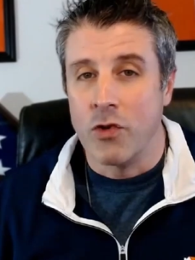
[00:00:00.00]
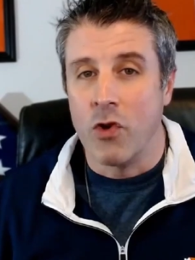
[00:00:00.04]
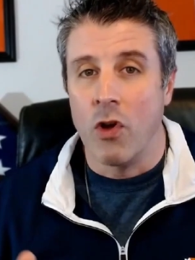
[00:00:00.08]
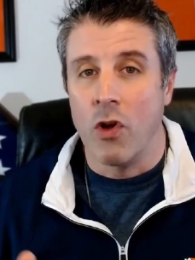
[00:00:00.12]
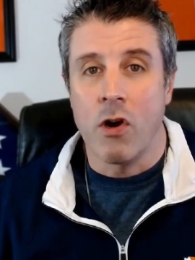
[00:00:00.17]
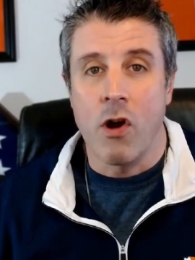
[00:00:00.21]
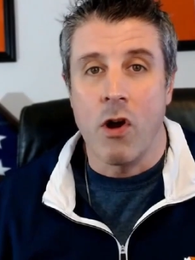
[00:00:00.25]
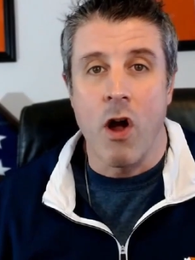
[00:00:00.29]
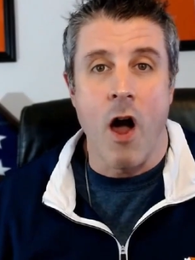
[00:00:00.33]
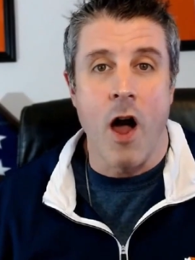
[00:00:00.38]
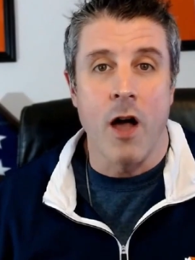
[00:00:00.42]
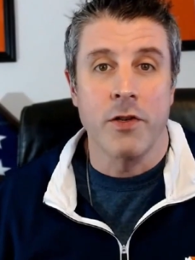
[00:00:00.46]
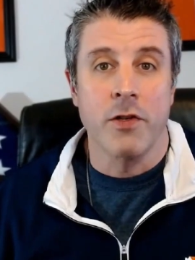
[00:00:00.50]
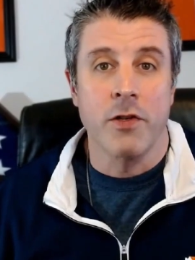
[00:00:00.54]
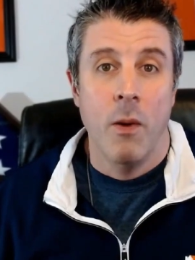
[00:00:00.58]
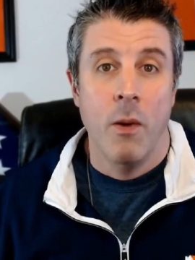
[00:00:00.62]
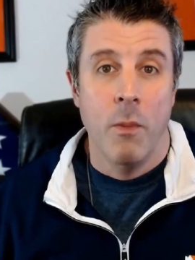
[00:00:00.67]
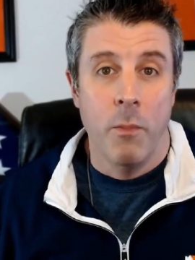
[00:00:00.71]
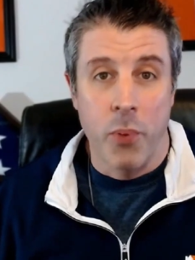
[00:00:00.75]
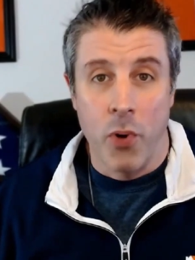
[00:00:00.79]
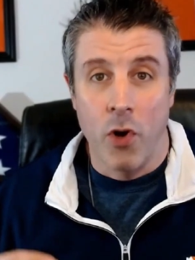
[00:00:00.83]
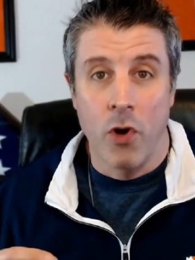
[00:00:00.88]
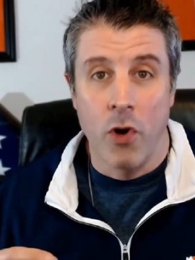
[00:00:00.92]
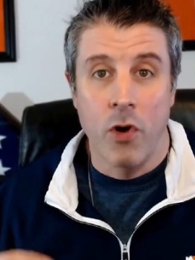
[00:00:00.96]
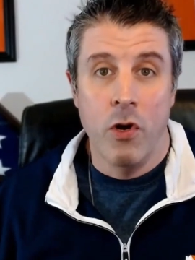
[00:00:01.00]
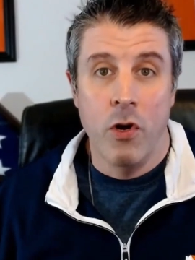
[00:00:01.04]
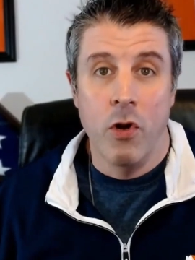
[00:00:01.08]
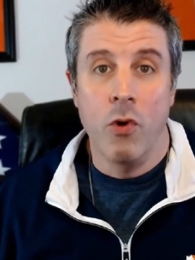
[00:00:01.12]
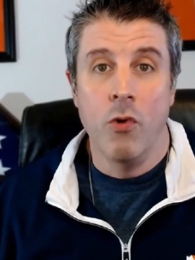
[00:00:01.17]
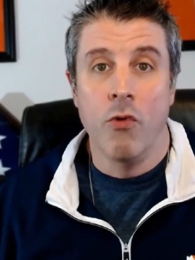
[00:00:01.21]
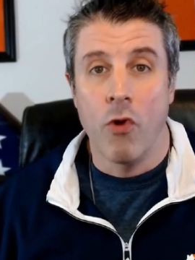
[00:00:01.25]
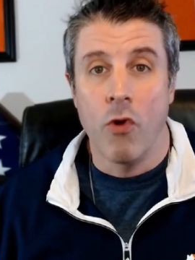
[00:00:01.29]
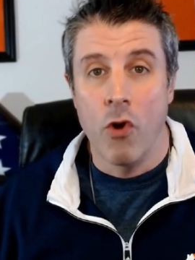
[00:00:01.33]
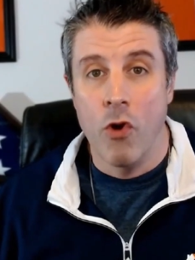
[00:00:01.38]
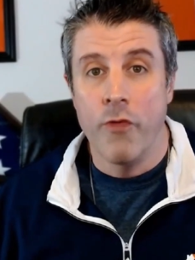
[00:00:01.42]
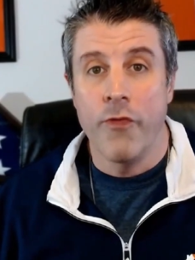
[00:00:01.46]
cost per new
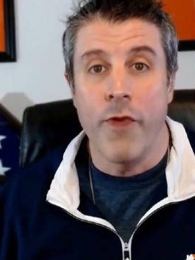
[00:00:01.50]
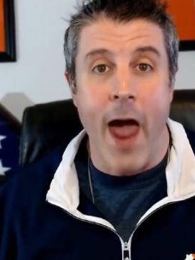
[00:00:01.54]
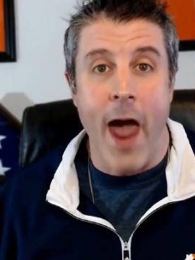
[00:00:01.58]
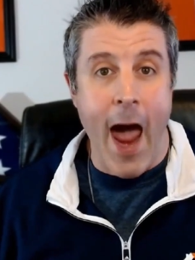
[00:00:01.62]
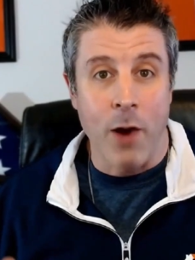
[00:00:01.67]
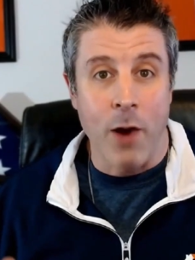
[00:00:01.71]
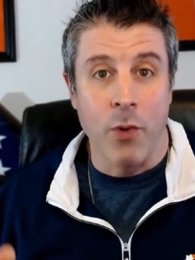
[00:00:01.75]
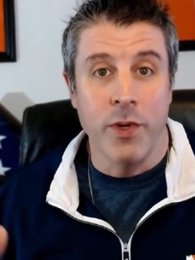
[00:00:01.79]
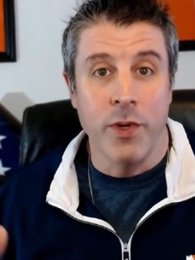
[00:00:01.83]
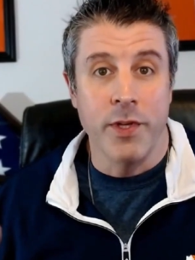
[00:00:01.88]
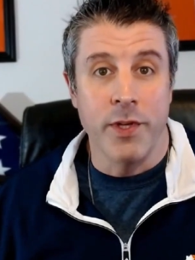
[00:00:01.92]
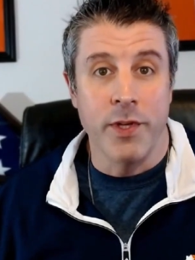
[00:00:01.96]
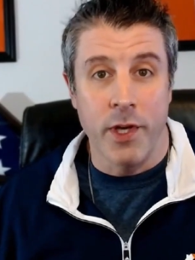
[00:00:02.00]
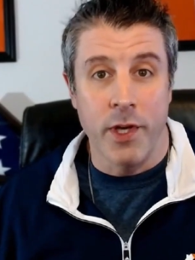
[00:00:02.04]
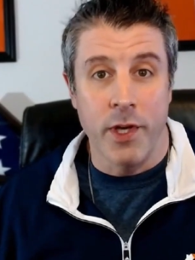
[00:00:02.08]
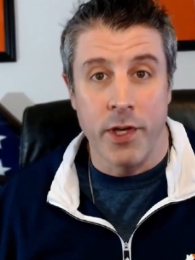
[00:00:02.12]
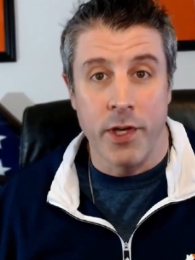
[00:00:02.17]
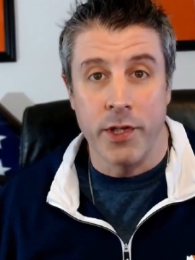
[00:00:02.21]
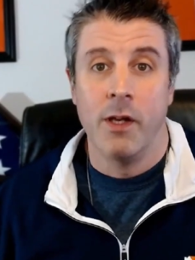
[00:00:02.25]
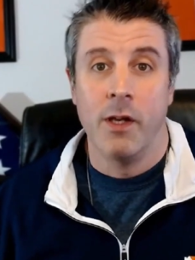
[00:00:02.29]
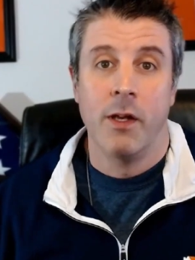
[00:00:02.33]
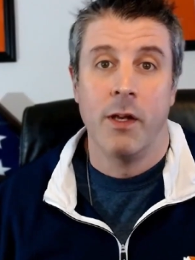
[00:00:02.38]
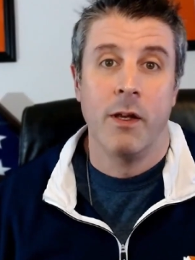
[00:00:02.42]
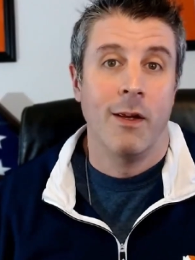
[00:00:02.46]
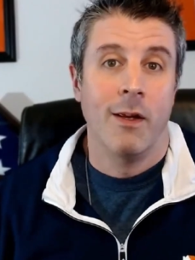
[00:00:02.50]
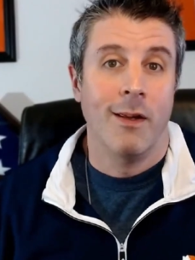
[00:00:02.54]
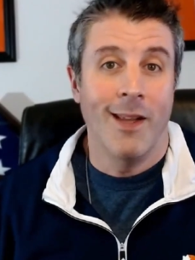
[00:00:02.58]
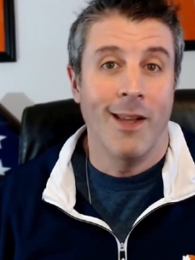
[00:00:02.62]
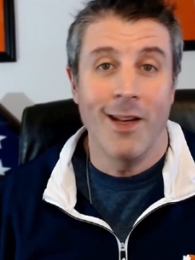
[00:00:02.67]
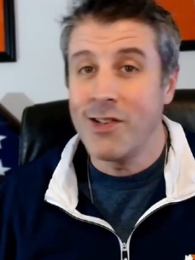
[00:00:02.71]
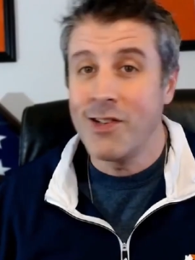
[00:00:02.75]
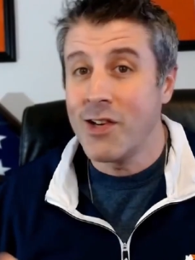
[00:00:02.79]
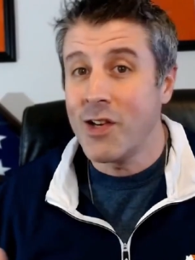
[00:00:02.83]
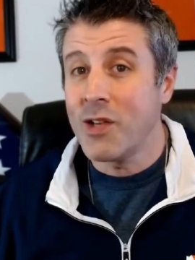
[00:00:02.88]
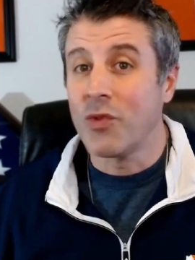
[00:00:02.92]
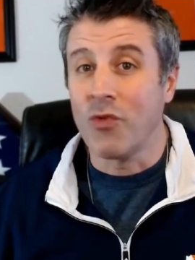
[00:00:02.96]
roof acquisition, then you're
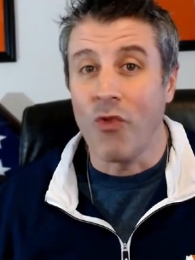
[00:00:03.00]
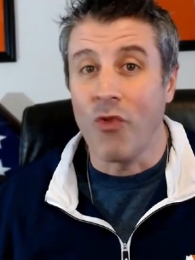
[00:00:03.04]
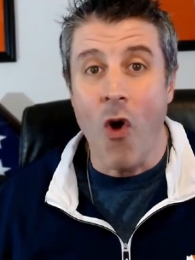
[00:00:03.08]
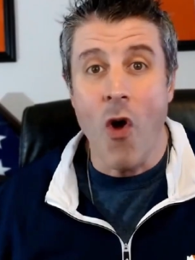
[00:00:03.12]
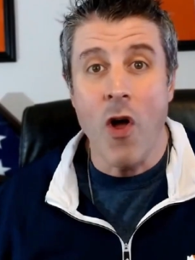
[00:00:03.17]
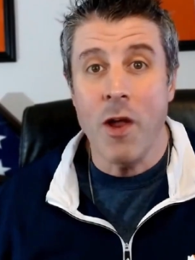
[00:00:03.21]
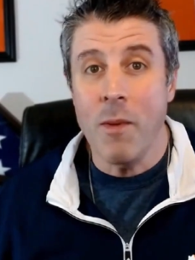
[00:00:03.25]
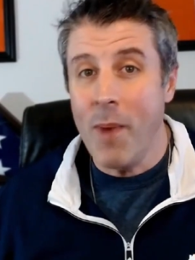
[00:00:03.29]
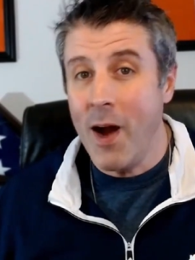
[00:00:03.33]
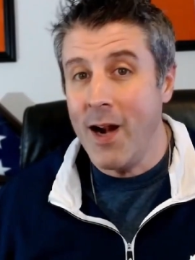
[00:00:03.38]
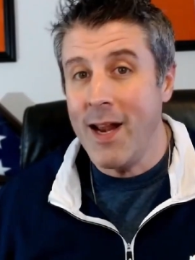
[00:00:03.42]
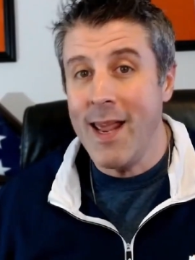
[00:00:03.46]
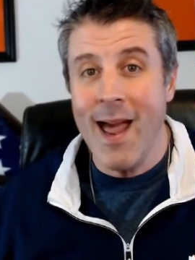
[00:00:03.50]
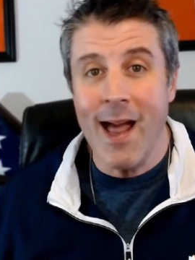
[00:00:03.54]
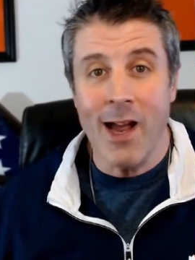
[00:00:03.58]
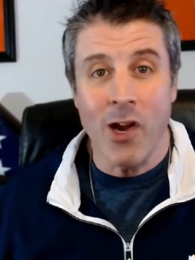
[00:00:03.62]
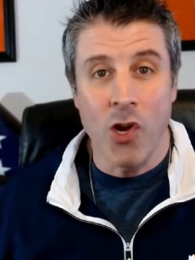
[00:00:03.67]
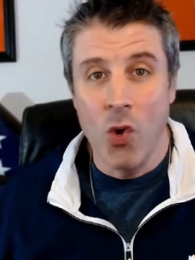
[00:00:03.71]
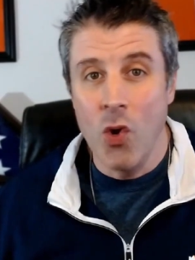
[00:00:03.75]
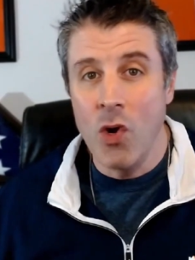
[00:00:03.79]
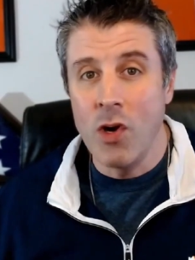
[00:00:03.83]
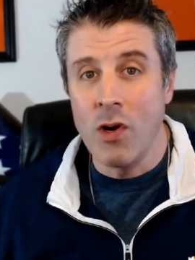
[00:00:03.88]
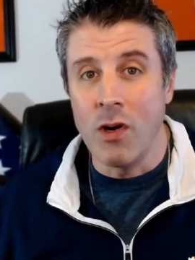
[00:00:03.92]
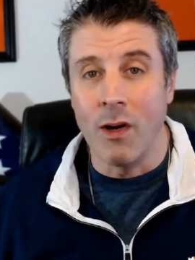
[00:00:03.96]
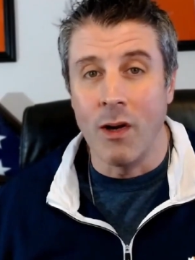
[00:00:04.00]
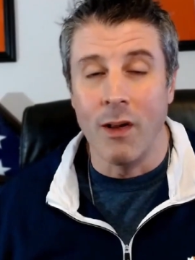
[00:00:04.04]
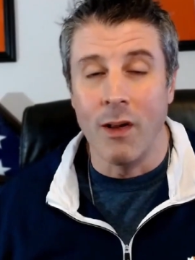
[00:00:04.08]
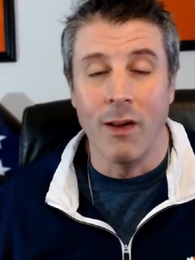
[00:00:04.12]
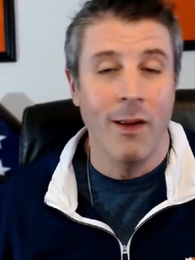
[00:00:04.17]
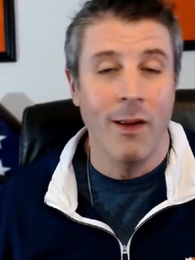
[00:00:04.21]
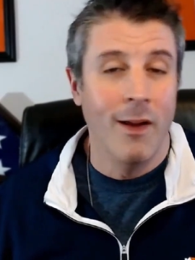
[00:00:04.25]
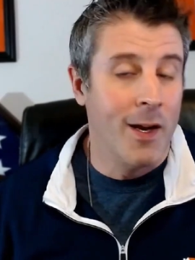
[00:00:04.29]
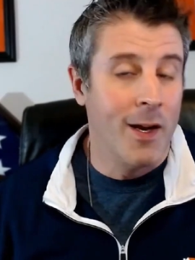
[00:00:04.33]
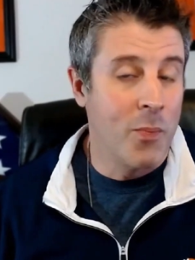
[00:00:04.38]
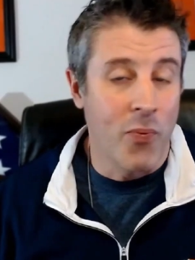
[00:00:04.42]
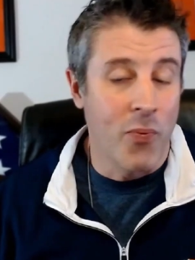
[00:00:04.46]
just throwing money at Google
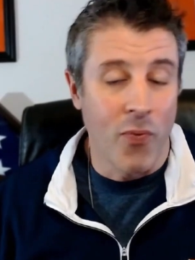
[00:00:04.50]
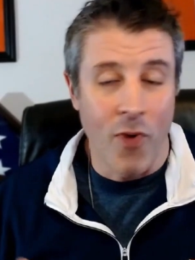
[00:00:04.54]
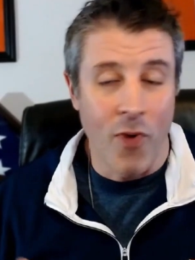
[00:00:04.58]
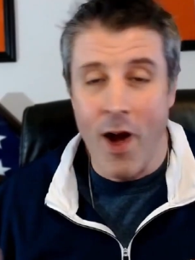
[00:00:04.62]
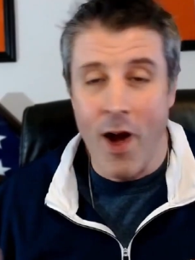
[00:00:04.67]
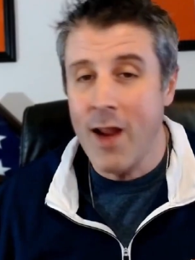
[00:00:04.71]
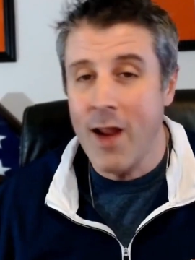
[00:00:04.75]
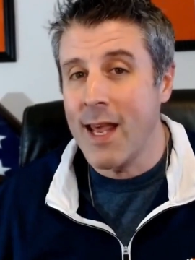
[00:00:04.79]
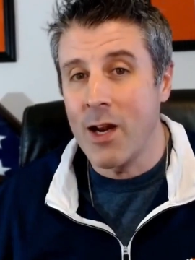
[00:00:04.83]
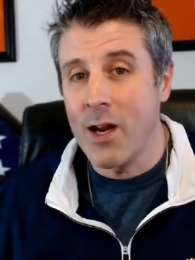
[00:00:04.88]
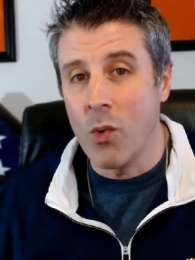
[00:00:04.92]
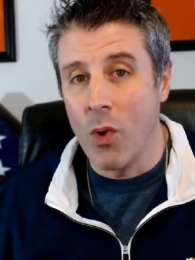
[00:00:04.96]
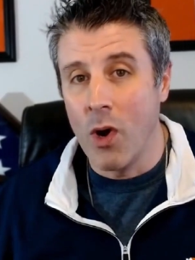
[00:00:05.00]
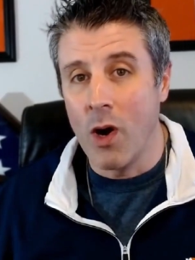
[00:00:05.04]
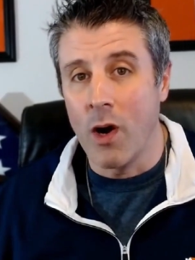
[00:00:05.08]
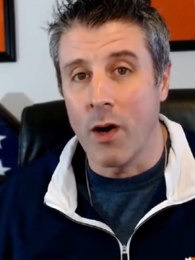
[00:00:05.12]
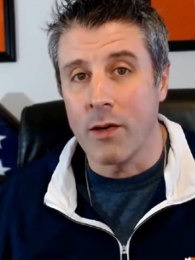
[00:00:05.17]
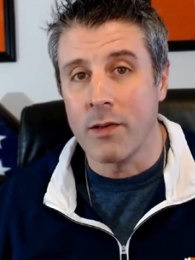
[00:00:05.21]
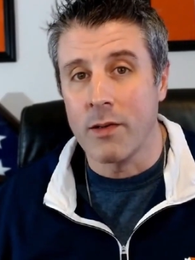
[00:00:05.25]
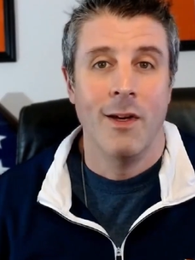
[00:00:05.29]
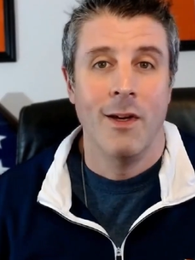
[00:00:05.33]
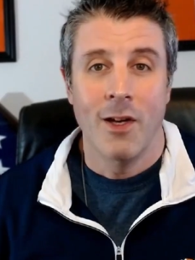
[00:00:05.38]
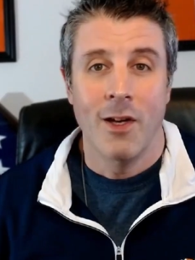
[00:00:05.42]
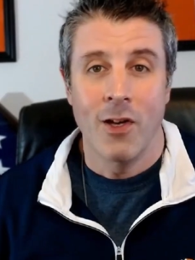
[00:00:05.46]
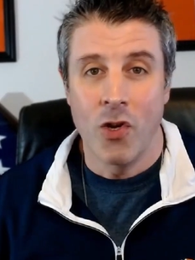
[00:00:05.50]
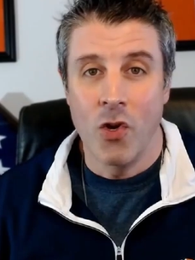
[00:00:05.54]
and praying that it works.